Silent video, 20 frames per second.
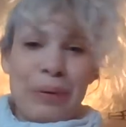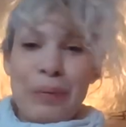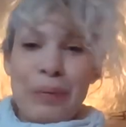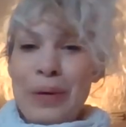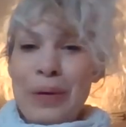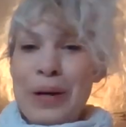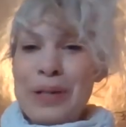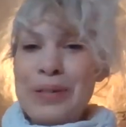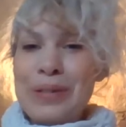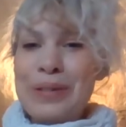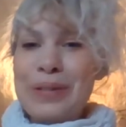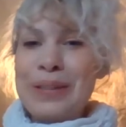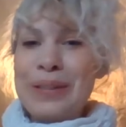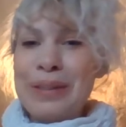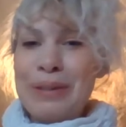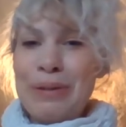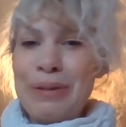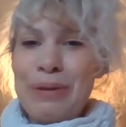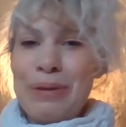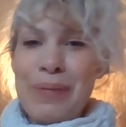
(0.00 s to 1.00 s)

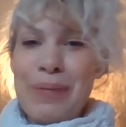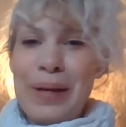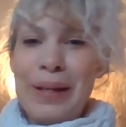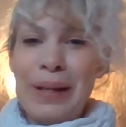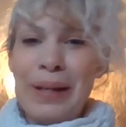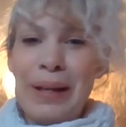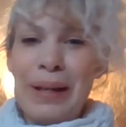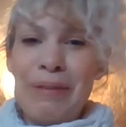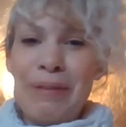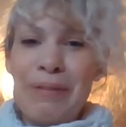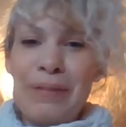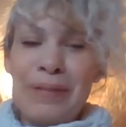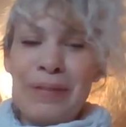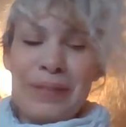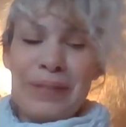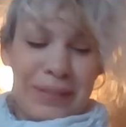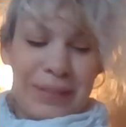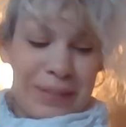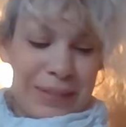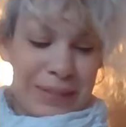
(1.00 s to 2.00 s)
Wandering through my life,
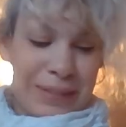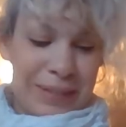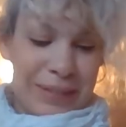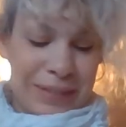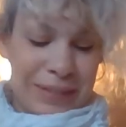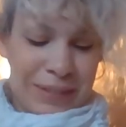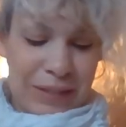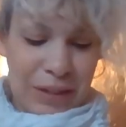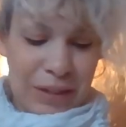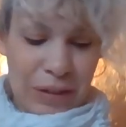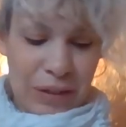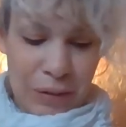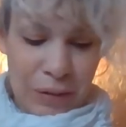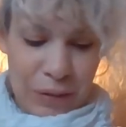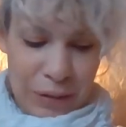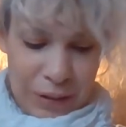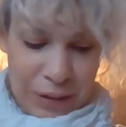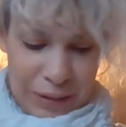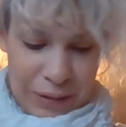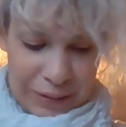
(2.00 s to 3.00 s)

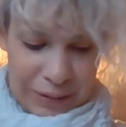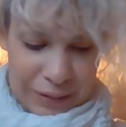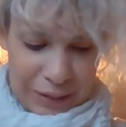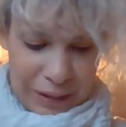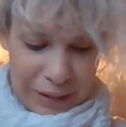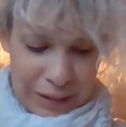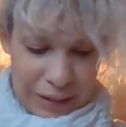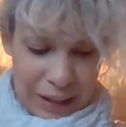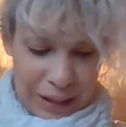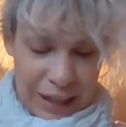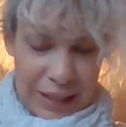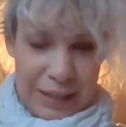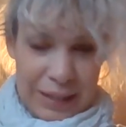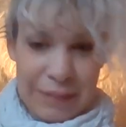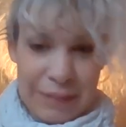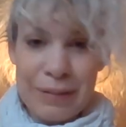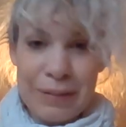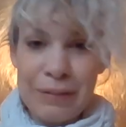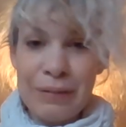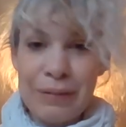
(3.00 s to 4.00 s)
through all kinds
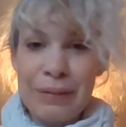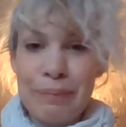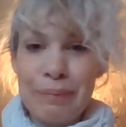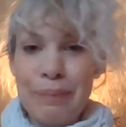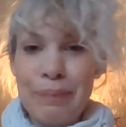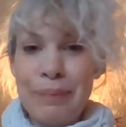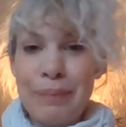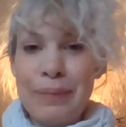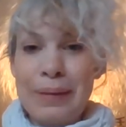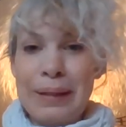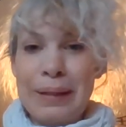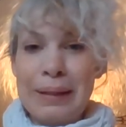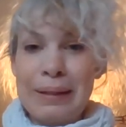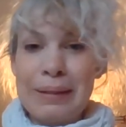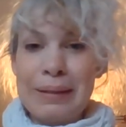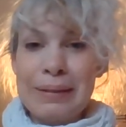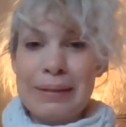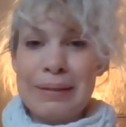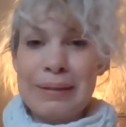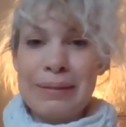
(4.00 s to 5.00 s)
of different
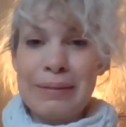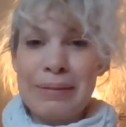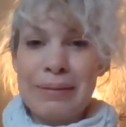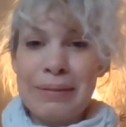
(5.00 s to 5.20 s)
things.